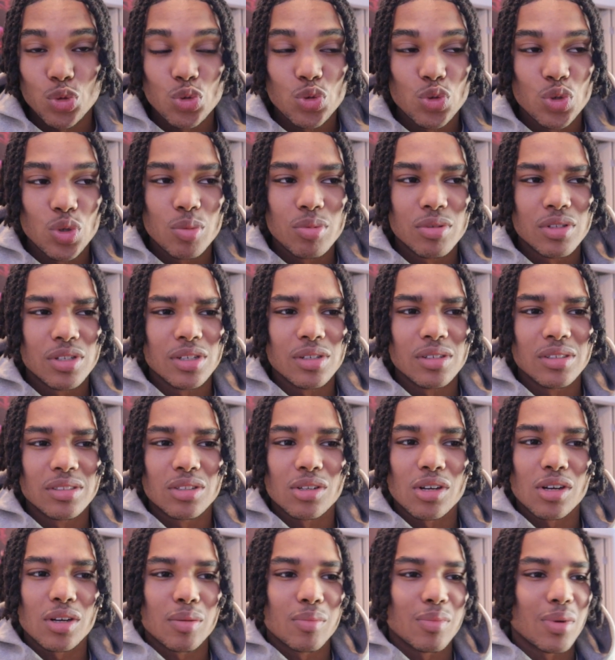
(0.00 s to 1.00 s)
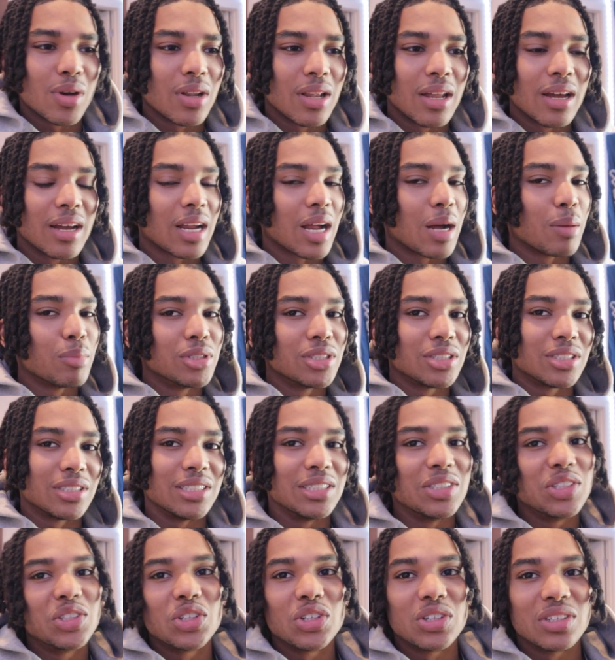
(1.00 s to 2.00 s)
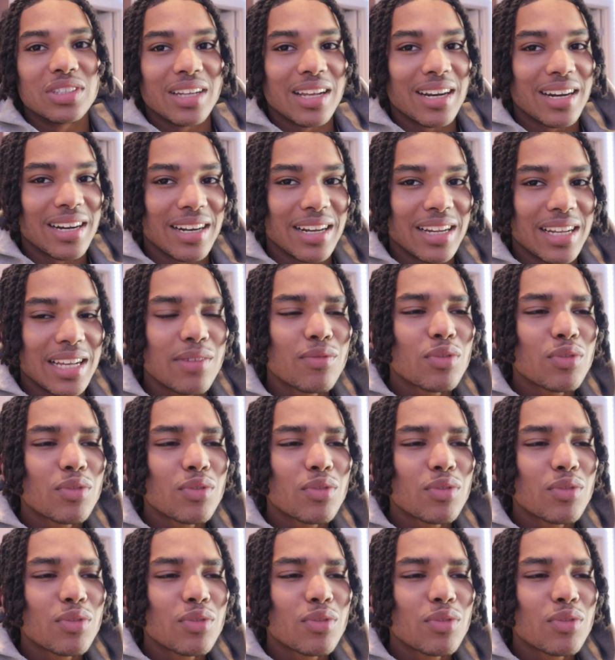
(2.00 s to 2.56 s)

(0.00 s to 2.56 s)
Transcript: YouTube still talking about like I'm a senior and da da da.